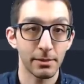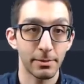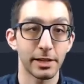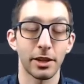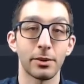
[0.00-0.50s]

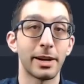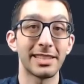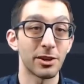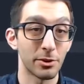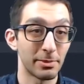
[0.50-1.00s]
because otherwise
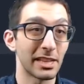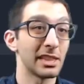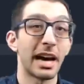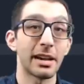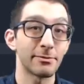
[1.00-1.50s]
there would be a
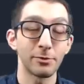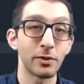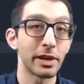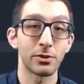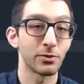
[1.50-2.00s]
lot of
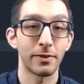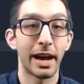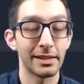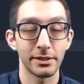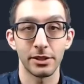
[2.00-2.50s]
moving through
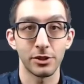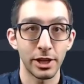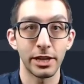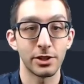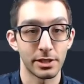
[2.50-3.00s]
files and
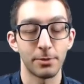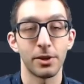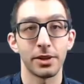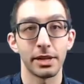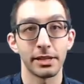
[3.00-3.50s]
changing small
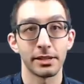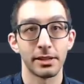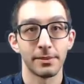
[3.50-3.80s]
things.